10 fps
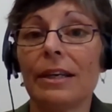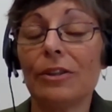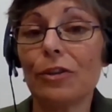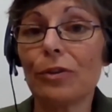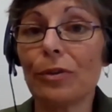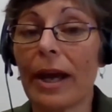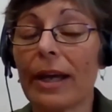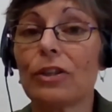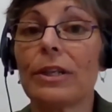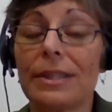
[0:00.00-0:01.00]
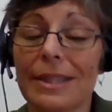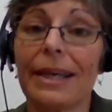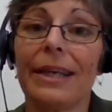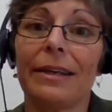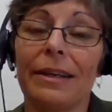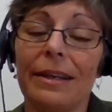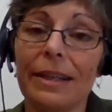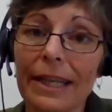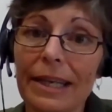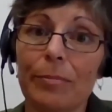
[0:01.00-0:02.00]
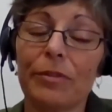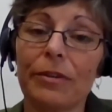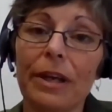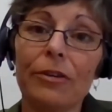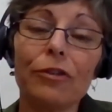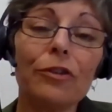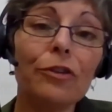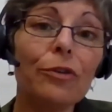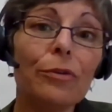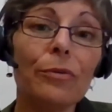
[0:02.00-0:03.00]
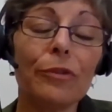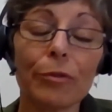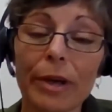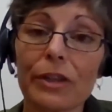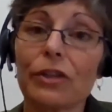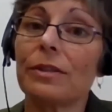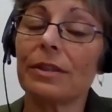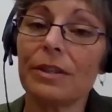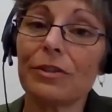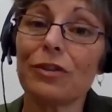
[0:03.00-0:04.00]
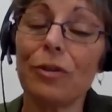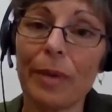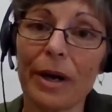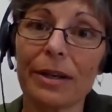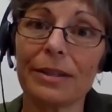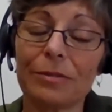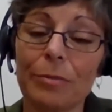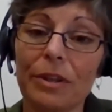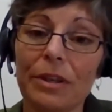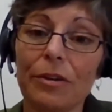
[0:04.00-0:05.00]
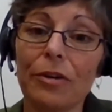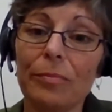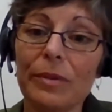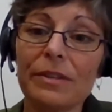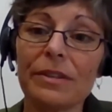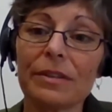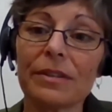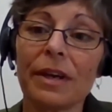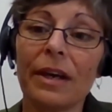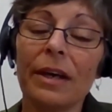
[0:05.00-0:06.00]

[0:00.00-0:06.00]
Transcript: to actually take leaps into new directions and into new markets within her business.